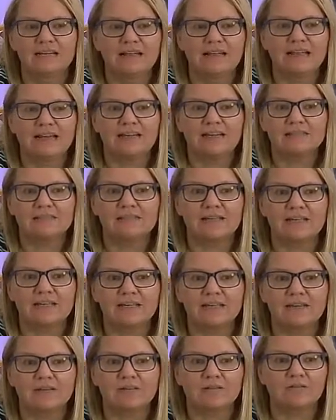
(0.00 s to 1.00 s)
And it's
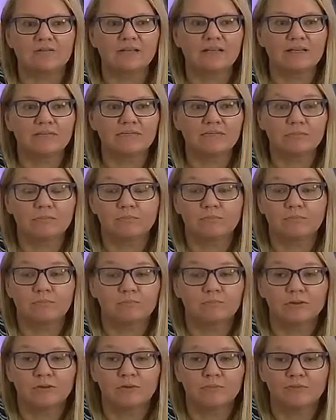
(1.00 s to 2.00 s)
like, leave
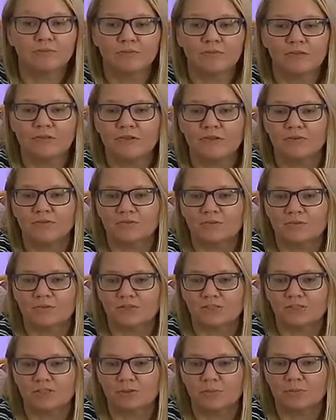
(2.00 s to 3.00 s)
room for the
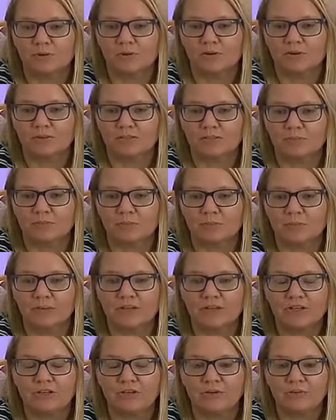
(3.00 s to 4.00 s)
universe to work to
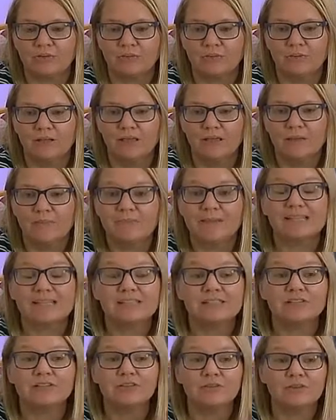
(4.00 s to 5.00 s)
bring you, because
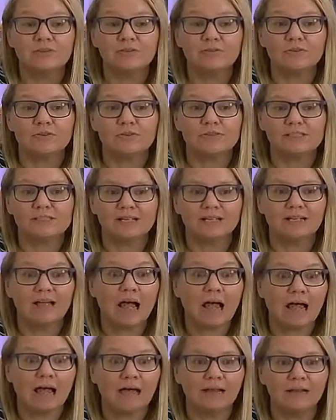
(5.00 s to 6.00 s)
the universe,
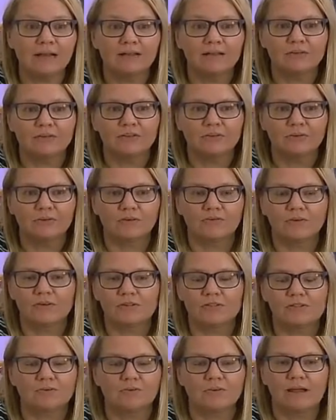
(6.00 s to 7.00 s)
God,
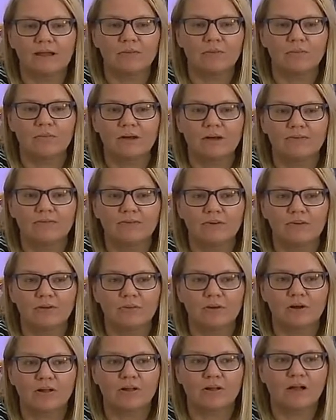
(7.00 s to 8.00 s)
universe, right? Whatever you
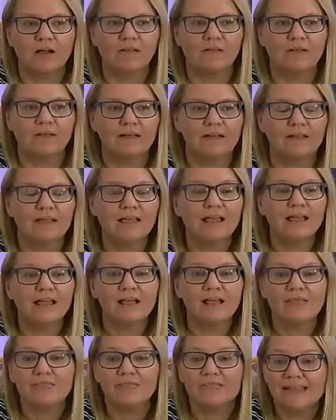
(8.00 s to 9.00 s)
want to call it,
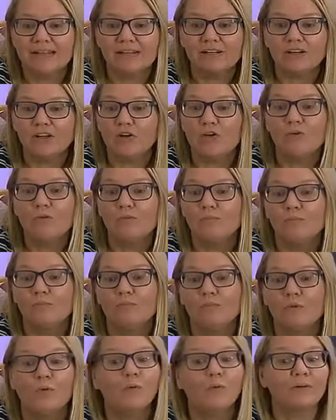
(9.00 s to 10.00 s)
they know
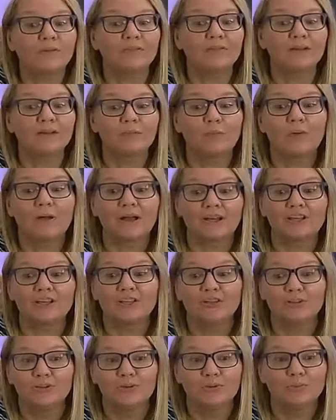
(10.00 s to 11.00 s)
more than what
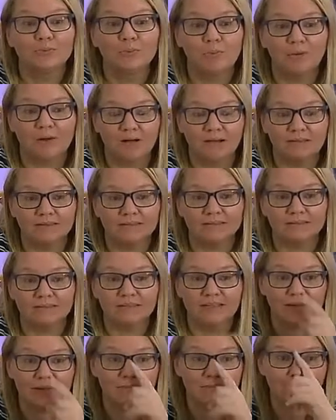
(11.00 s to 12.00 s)
you want.
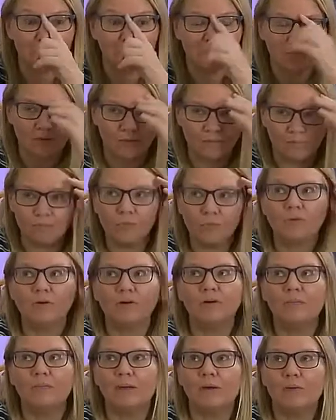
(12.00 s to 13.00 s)
They know
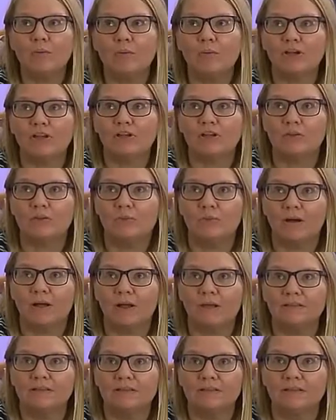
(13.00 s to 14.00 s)
more about what you
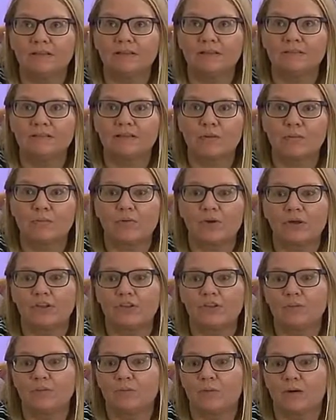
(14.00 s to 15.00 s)
want than what
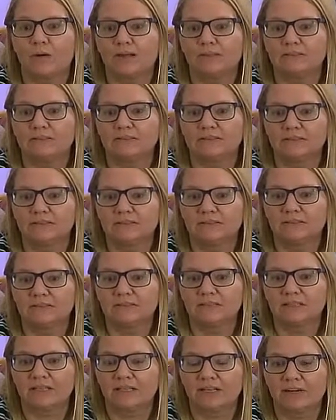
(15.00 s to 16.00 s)
you want.
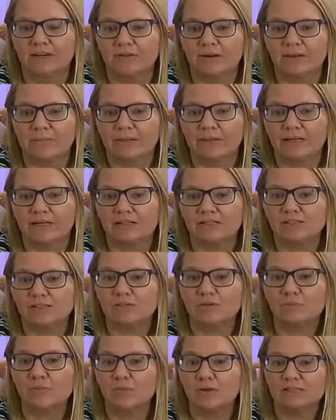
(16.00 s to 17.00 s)
You know what I mean? Because
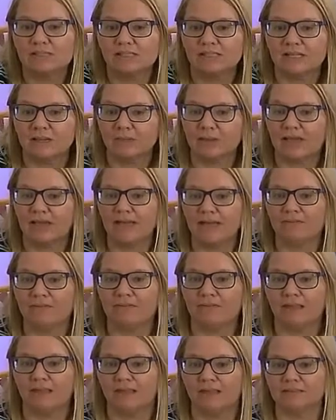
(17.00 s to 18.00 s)
they're one step ahead of
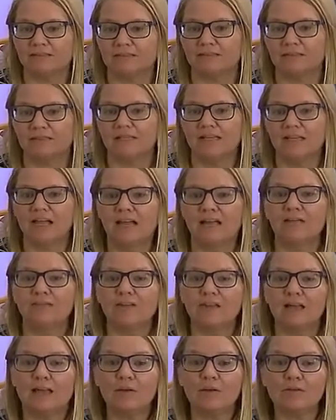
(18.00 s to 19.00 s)
things.
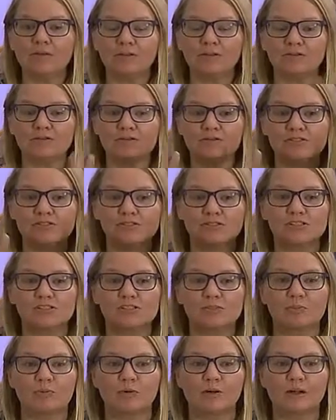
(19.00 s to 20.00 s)
Allow the universe to
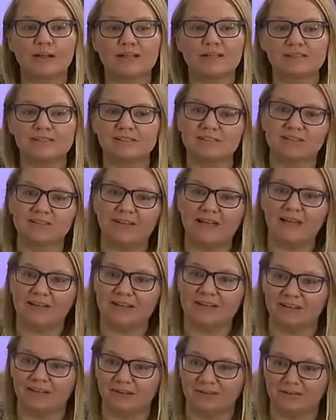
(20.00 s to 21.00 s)
surprise and
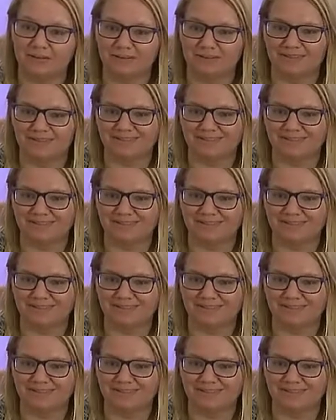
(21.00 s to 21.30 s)
delight you.